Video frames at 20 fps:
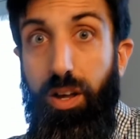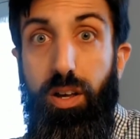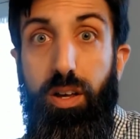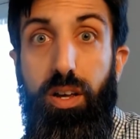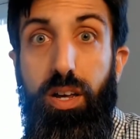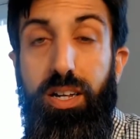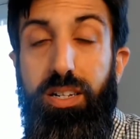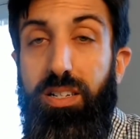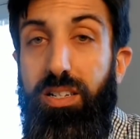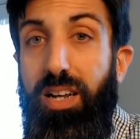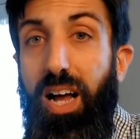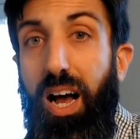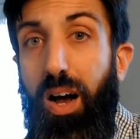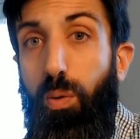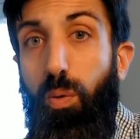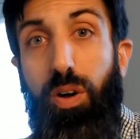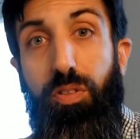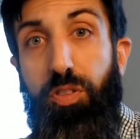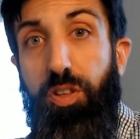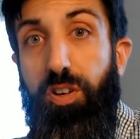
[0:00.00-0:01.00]
It's not
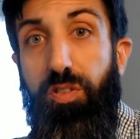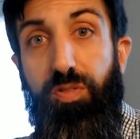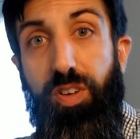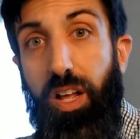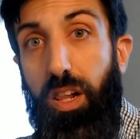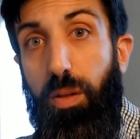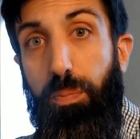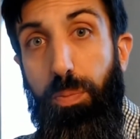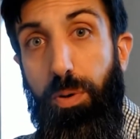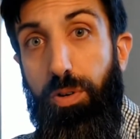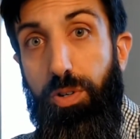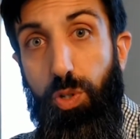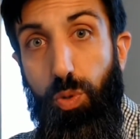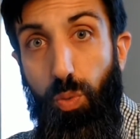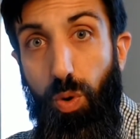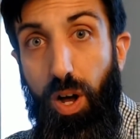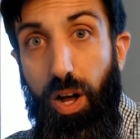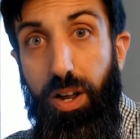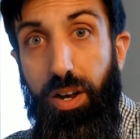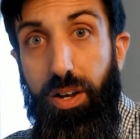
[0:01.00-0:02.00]
what the developers
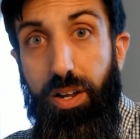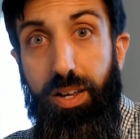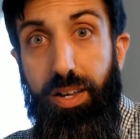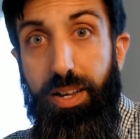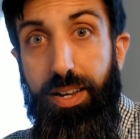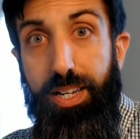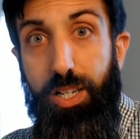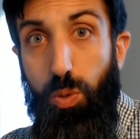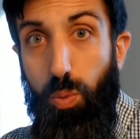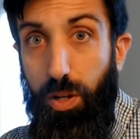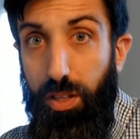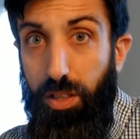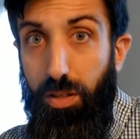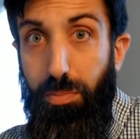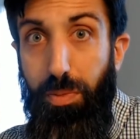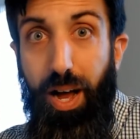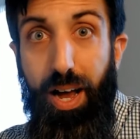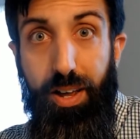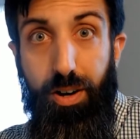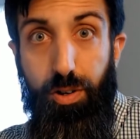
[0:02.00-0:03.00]
want, it's what the
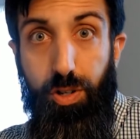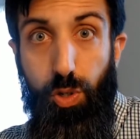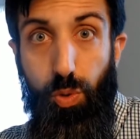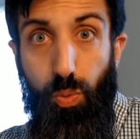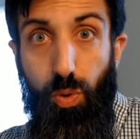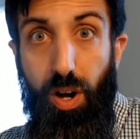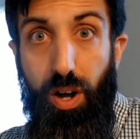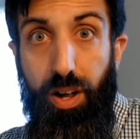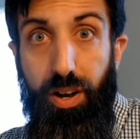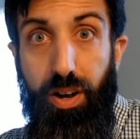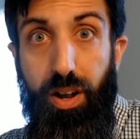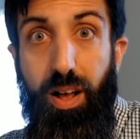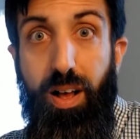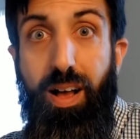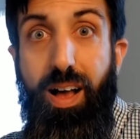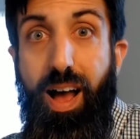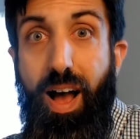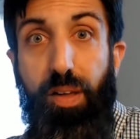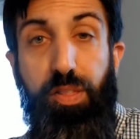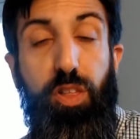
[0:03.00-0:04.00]
miners want,
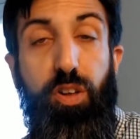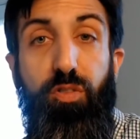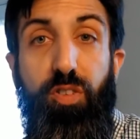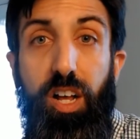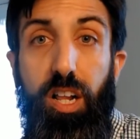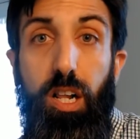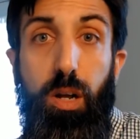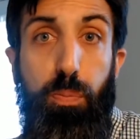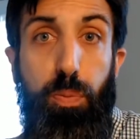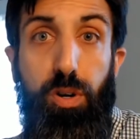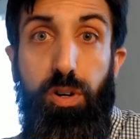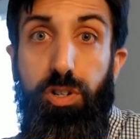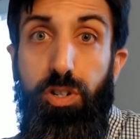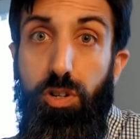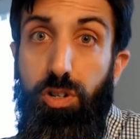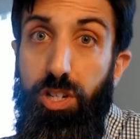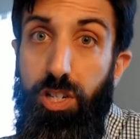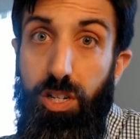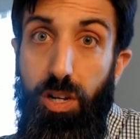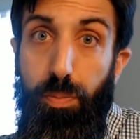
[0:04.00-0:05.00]
and the developers are
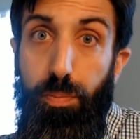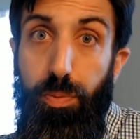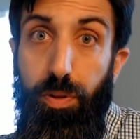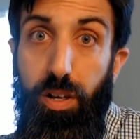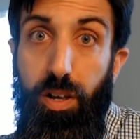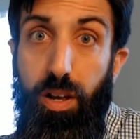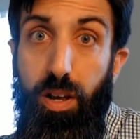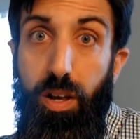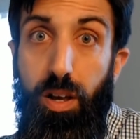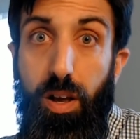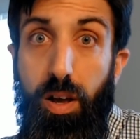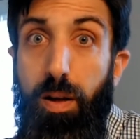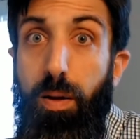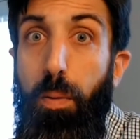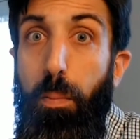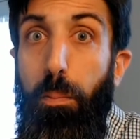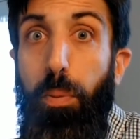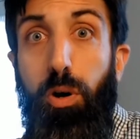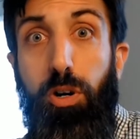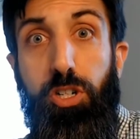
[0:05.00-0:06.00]
simply
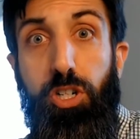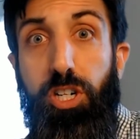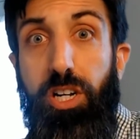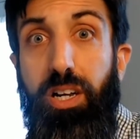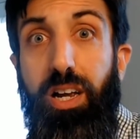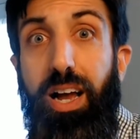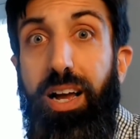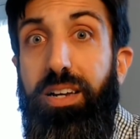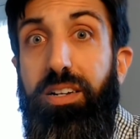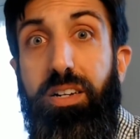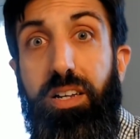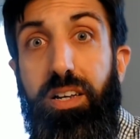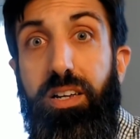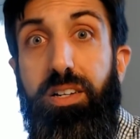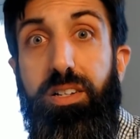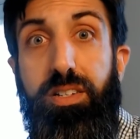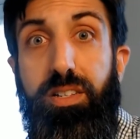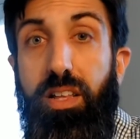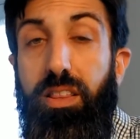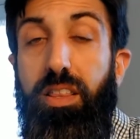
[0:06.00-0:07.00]
pushing
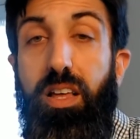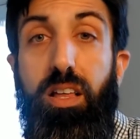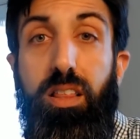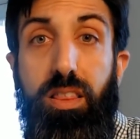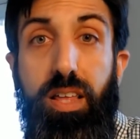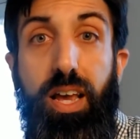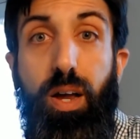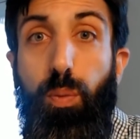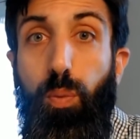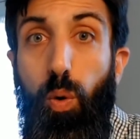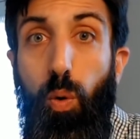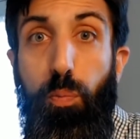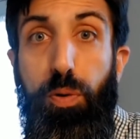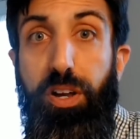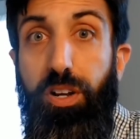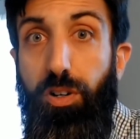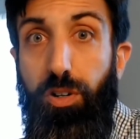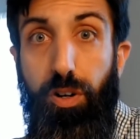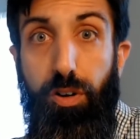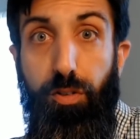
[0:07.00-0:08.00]
ideas that they think will be good